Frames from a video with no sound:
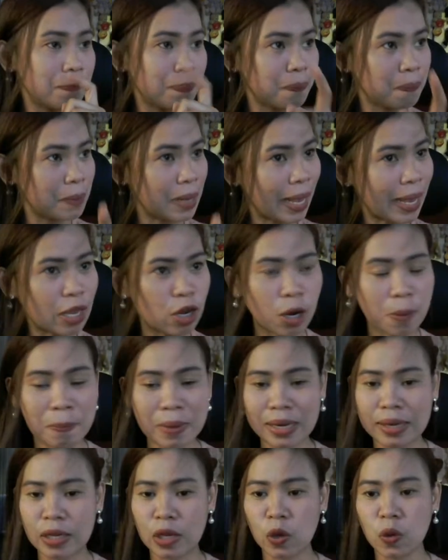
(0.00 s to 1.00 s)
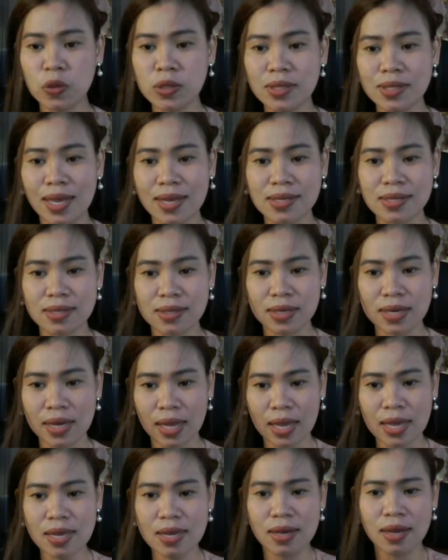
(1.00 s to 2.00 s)
play your videos
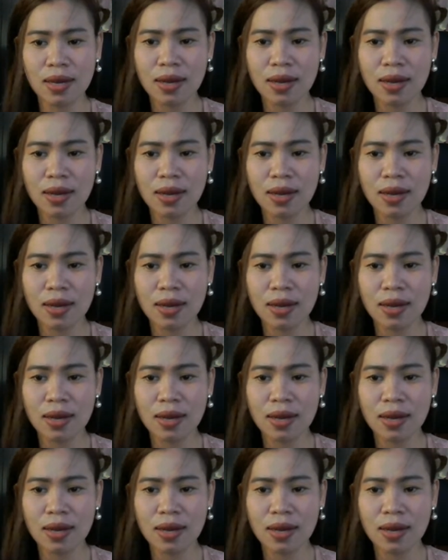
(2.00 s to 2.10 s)
yesterday.